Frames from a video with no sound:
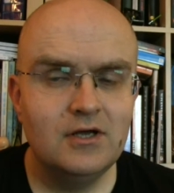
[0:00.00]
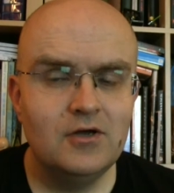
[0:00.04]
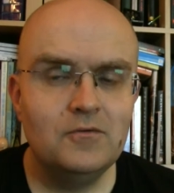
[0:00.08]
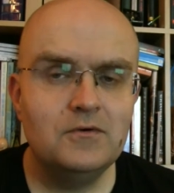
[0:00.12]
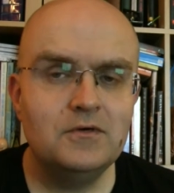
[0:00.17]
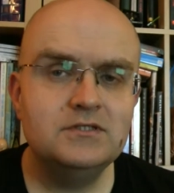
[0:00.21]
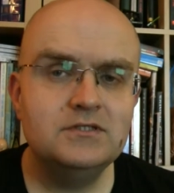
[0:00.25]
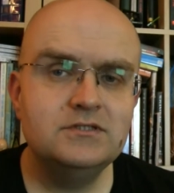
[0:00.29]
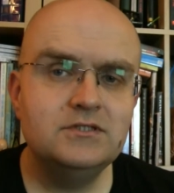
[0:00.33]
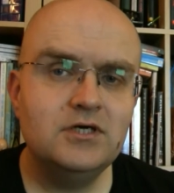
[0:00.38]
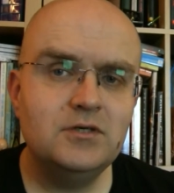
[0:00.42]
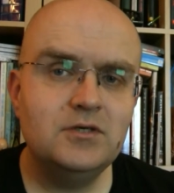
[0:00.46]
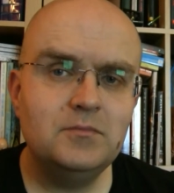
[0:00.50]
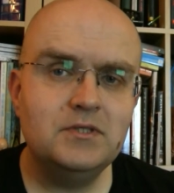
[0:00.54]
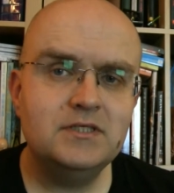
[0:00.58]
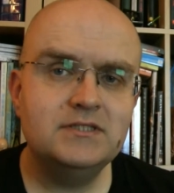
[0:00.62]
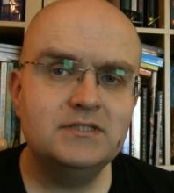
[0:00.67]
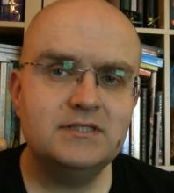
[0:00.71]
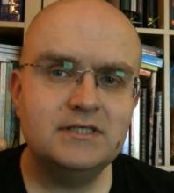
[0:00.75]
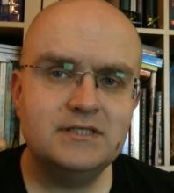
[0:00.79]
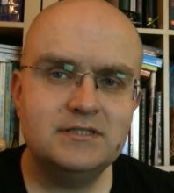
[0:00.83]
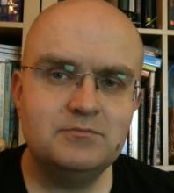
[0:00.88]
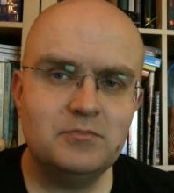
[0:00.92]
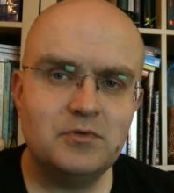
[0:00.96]
whereas
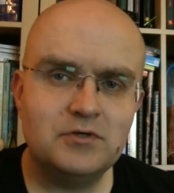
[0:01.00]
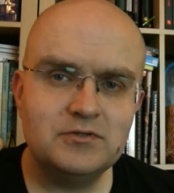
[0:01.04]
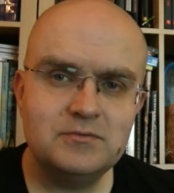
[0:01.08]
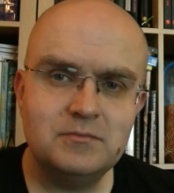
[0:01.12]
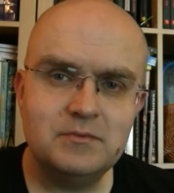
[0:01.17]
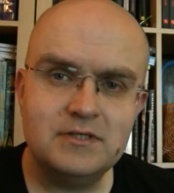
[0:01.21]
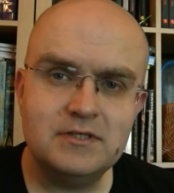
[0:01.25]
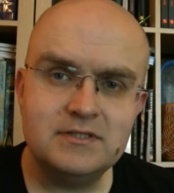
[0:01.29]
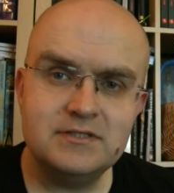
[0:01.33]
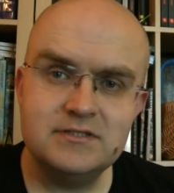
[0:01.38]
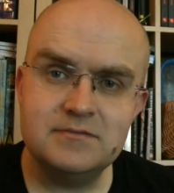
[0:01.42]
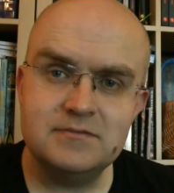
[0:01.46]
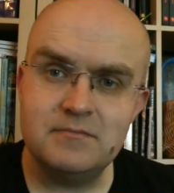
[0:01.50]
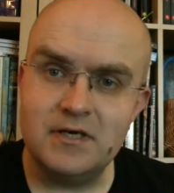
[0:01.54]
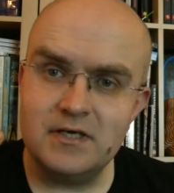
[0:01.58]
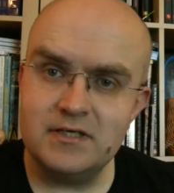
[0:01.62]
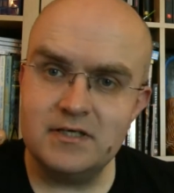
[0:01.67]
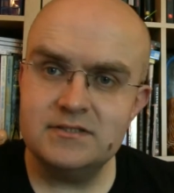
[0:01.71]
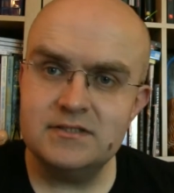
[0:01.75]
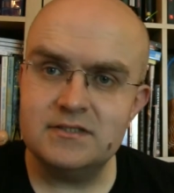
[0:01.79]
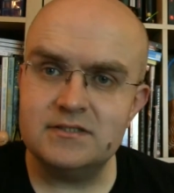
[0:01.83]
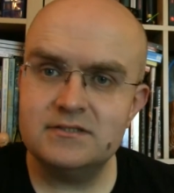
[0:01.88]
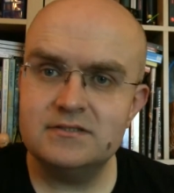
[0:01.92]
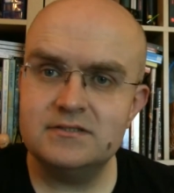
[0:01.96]
Noblesse is possibly the
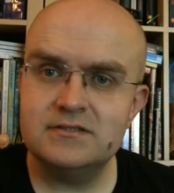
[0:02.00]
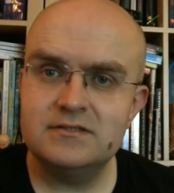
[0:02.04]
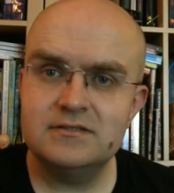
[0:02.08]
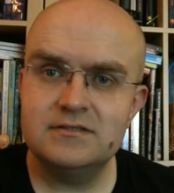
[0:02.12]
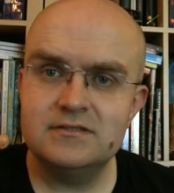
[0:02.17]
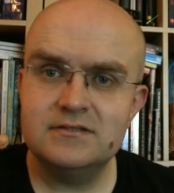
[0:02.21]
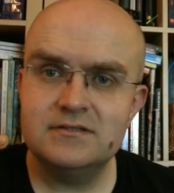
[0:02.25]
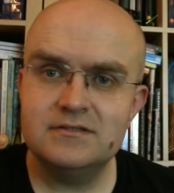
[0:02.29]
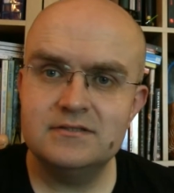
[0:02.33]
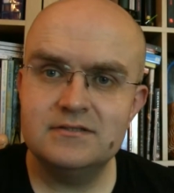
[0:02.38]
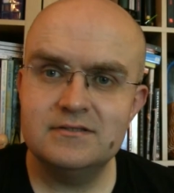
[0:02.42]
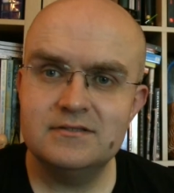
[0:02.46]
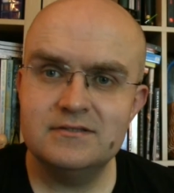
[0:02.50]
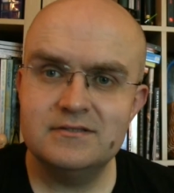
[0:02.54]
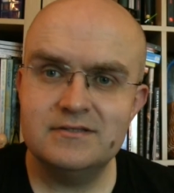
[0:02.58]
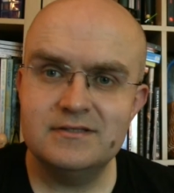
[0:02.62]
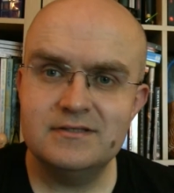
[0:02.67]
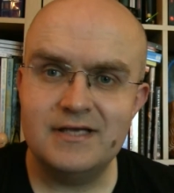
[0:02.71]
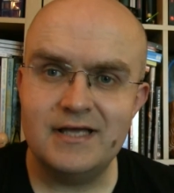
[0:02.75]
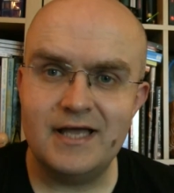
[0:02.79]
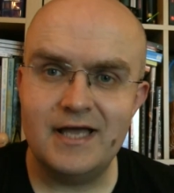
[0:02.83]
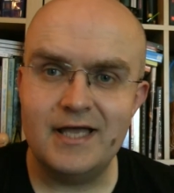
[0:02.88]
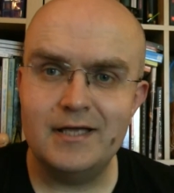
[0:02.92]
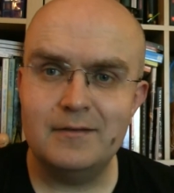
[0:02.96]
smartest
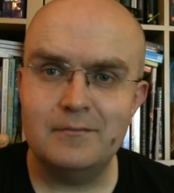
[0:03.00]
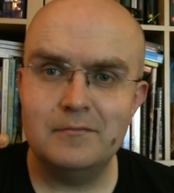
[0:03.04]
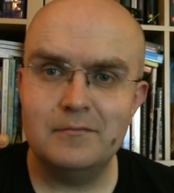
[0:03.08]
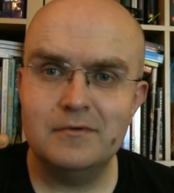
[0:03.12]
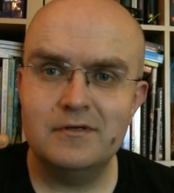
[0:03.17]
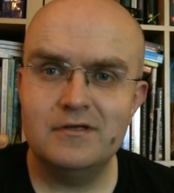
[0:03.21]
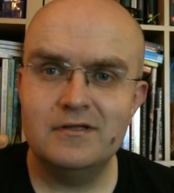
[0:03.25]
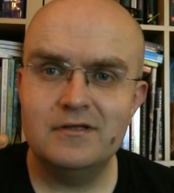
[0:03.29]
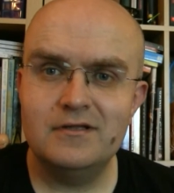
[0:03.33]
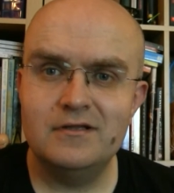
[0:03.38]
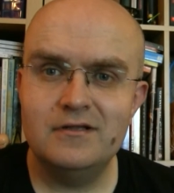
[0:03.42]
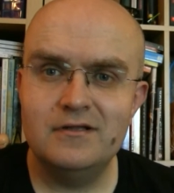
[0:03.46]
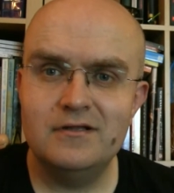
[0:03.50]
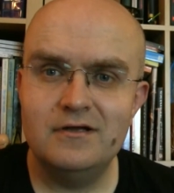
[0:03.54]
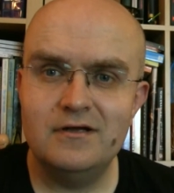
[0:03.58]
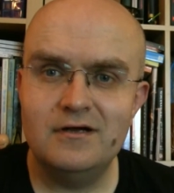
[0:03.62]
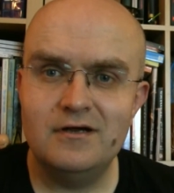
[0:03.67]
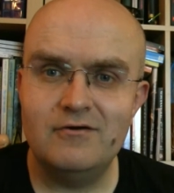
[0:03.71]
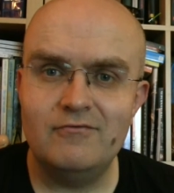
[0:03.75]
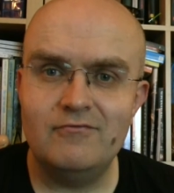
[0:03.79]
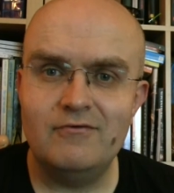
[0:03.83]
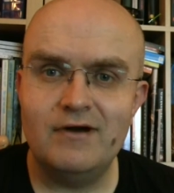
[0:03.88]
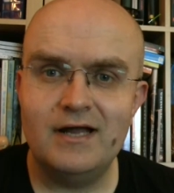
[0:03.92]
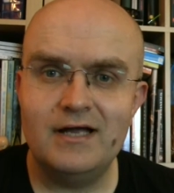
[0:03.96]
game
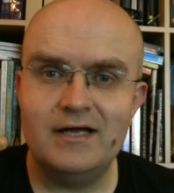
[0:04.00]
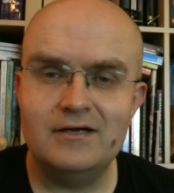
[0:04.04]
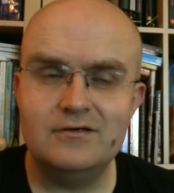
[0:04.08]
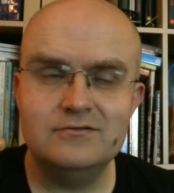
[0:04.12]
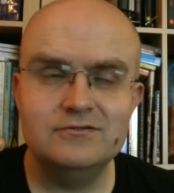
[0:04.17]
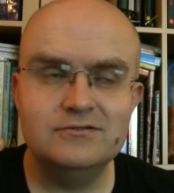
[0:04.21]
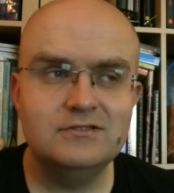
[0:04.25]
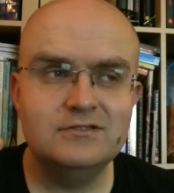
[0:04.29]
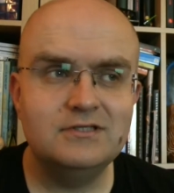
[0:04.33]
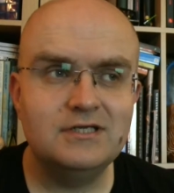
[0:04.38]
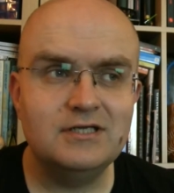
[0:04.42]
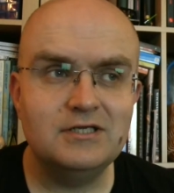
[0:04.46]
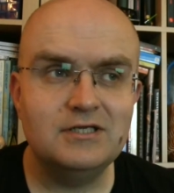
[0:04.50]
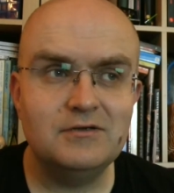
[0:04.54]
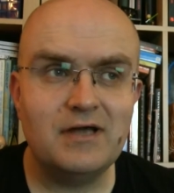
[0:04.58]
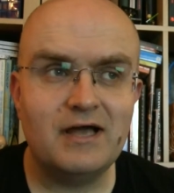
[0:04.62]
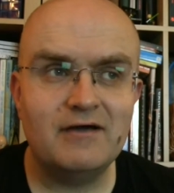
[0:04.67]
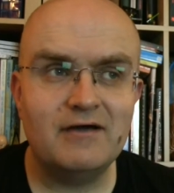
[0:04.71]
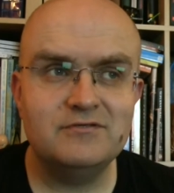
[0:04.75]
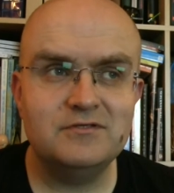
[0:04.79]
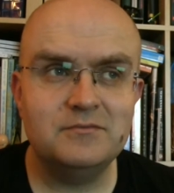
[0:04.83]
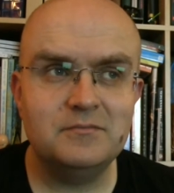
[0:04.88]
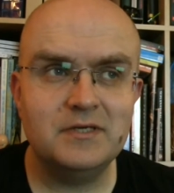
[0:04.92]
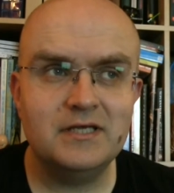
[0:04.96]
around that you
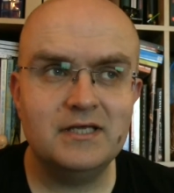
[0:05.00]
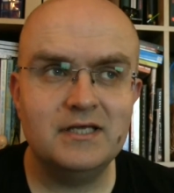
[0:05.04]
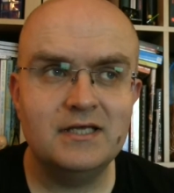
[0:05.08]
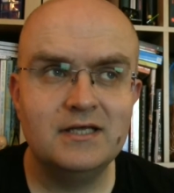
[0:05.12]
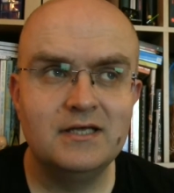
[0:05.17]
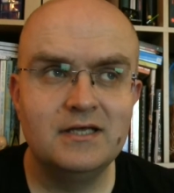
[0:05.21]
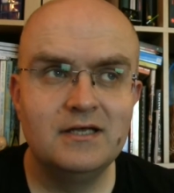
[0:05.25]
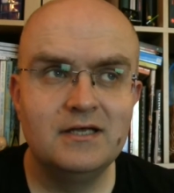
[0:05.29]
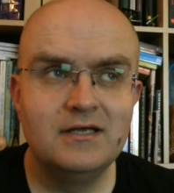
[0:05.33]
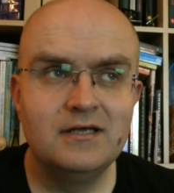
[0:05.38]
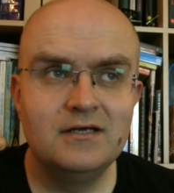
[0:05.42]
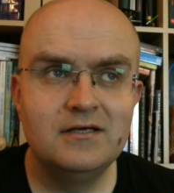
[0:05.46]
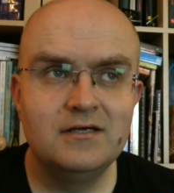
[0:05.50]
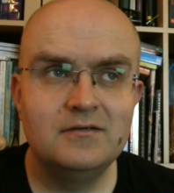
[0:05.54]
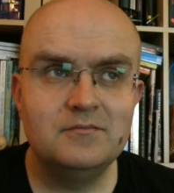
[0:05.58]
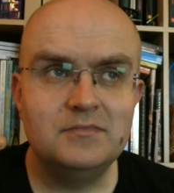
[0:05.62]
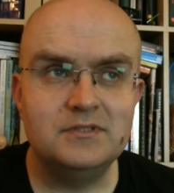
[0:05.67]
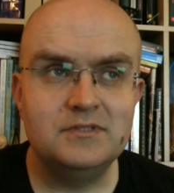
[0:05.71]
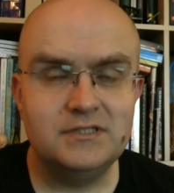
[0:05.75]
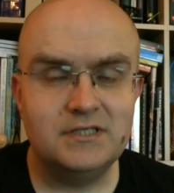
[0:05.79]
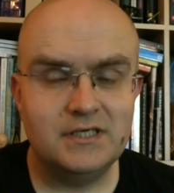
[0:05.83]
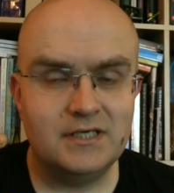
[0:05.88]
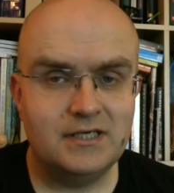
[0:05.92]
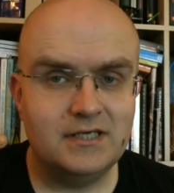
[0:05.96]
have to be
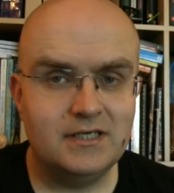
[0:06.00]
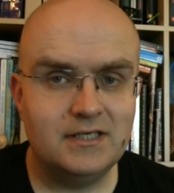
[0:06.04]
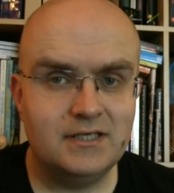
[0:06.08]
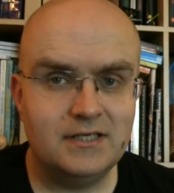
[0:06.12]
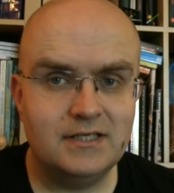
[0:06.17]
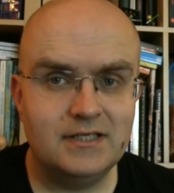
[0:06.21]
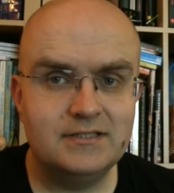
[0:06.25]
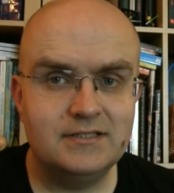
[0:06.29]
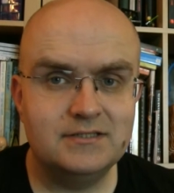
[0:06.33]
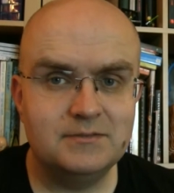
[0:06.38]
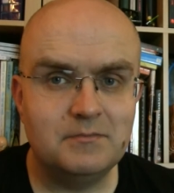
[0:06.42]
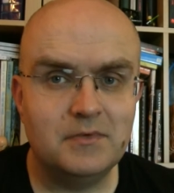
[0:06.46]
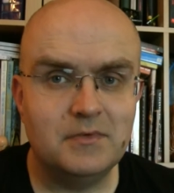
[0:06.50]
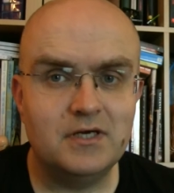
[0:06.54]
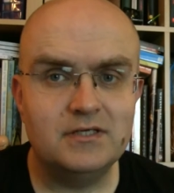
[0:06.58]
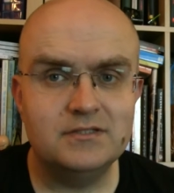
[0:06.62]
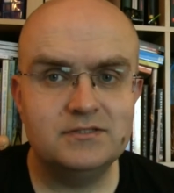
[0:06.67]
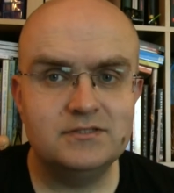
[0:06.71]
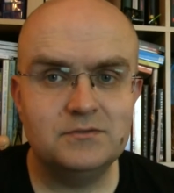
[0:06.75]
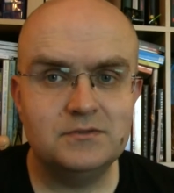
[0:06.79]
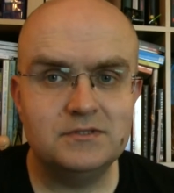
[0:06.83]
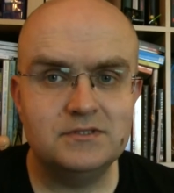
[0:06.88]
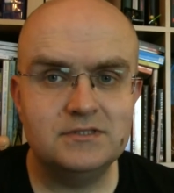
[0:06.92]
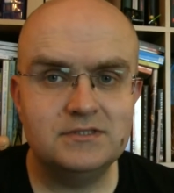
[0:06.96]
particularly smart
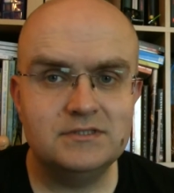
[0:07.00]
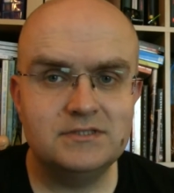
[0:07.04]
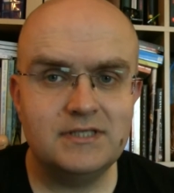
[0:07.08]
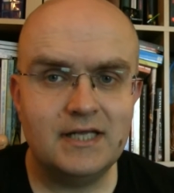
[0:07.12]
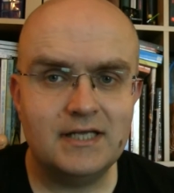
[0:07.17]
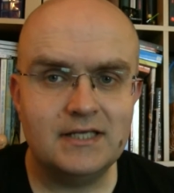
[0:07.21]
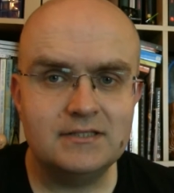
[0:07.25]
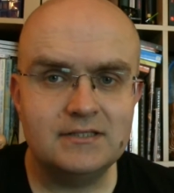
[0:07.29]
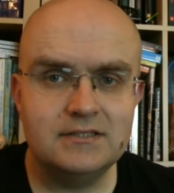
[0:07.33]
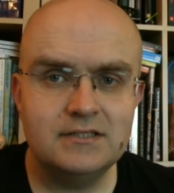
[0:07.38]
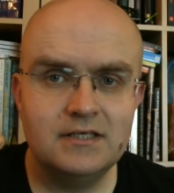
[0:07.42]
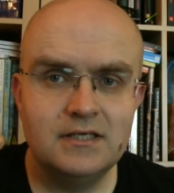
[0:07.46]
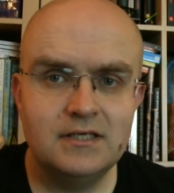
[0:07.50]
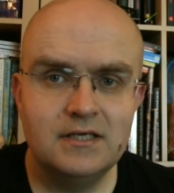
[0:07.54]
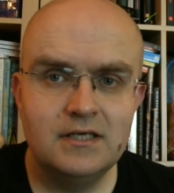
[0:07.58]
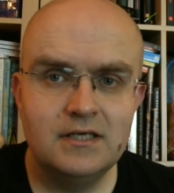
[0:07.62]
to understand.